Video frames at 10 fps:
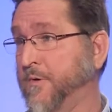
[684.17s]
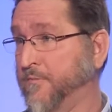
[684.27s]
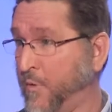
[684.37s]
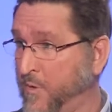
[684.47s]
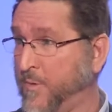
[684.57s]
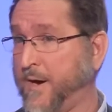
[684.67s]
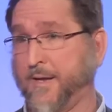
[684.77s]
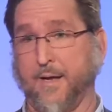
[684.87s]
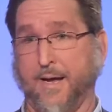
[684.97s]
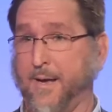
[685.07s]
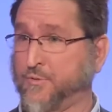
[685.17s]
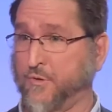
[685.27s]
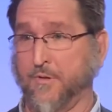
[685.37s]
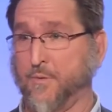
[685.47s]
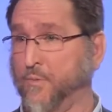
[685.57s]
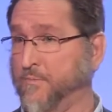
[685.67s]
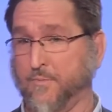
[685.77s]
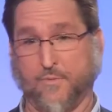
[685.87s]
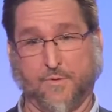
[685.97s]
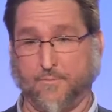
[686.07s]
They're for the body. I absolutely,
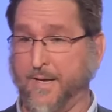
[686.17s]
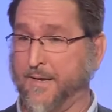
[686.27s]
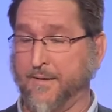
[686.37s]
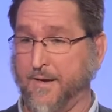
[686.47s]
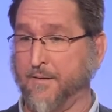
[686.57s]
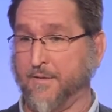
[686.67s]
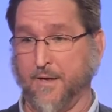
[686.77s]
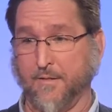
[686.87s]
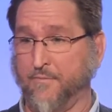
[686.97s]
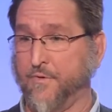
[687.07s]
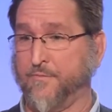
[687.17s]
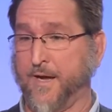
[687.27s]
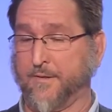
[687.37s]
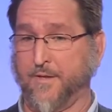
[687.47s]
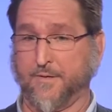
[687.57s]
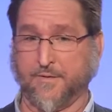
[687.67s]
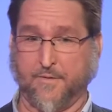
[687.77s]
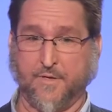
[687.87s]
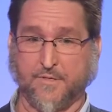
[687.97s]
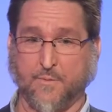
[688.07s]
man, I, I, I love the fact that uh,
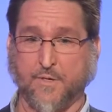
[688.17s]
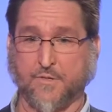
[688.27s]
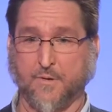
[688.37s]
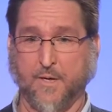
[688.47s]
the assemblies